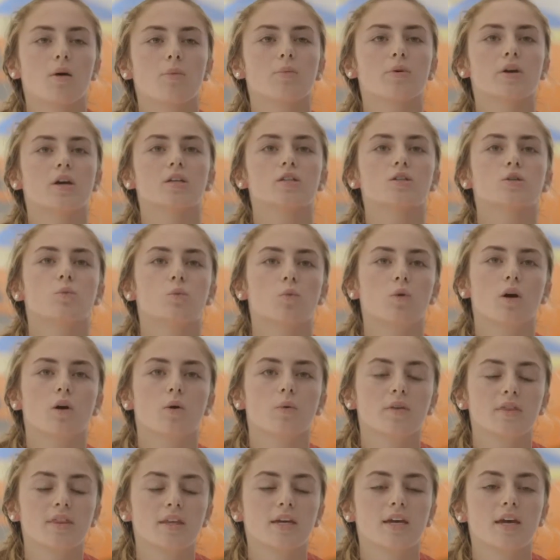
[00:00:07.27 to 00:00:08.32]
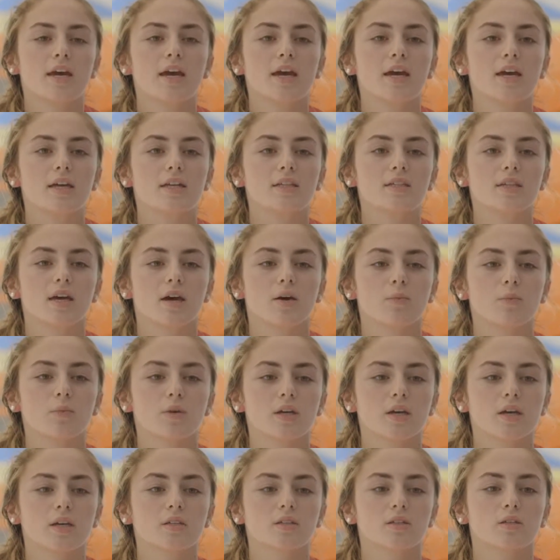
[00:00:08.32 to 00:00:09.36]
We get to work with the kids, and we
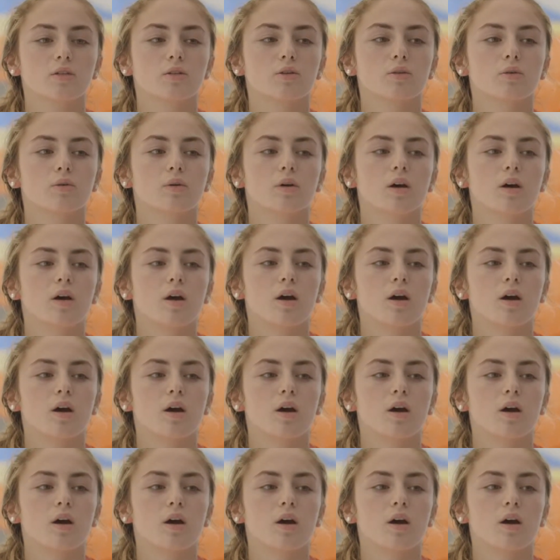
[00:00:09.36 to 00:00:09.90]
get to